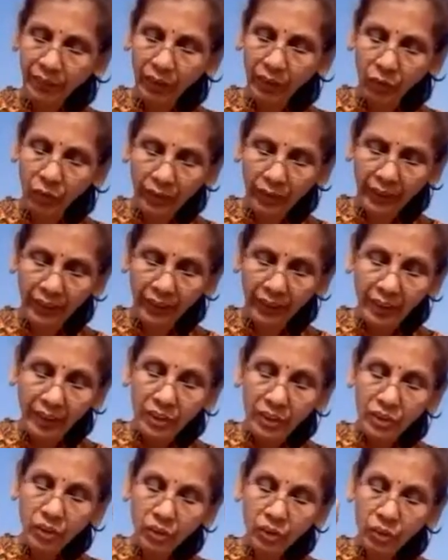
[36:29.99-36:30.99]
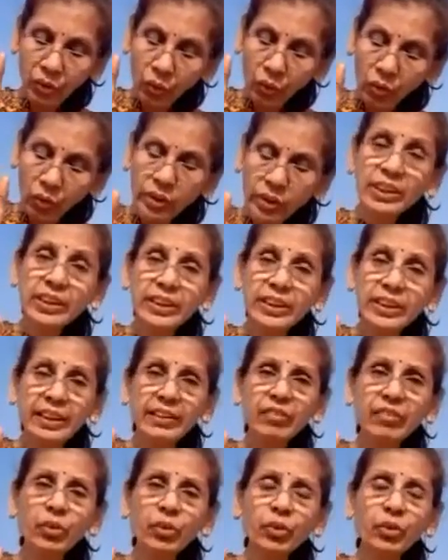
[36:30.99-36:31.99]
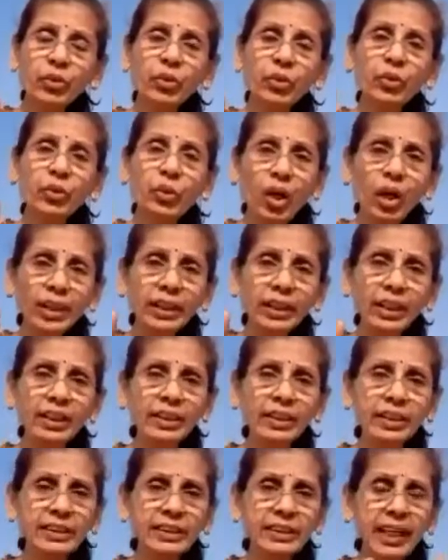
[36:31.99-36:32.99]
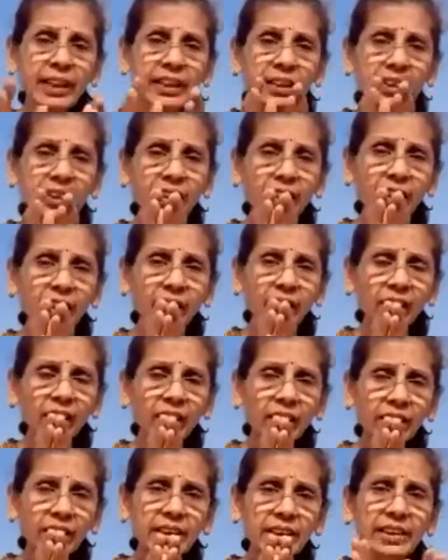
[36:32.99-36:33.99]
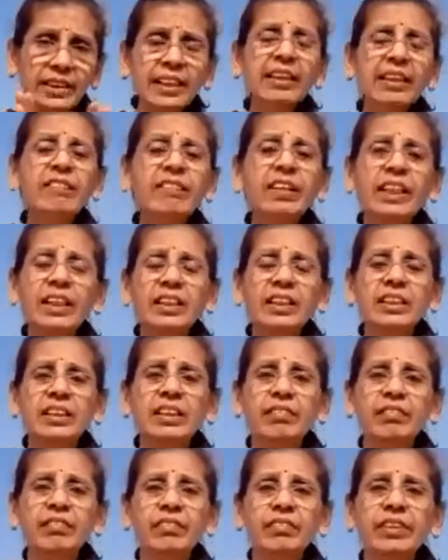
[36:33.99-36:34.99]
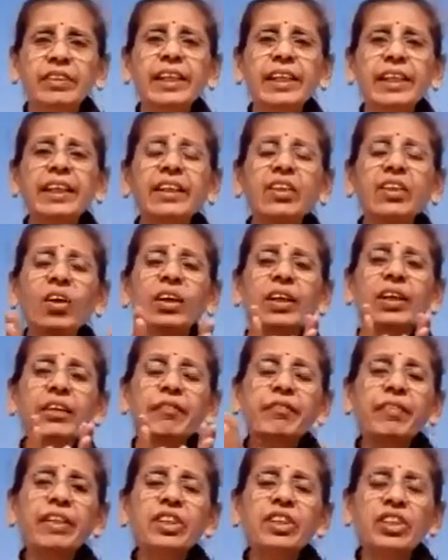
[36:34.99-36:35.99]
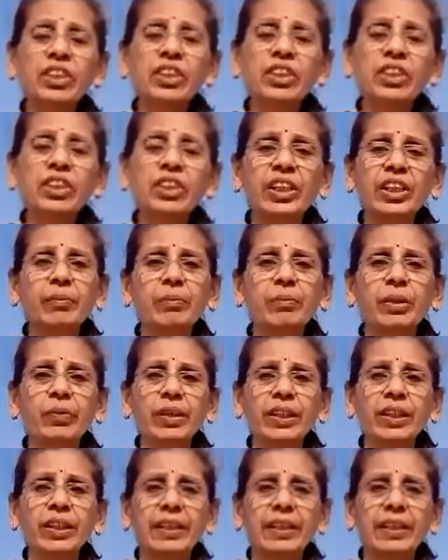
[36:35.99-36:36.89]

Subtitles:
Okay, so those jiva who do not understand the jiva and ajiva, they cannot differentiate between them.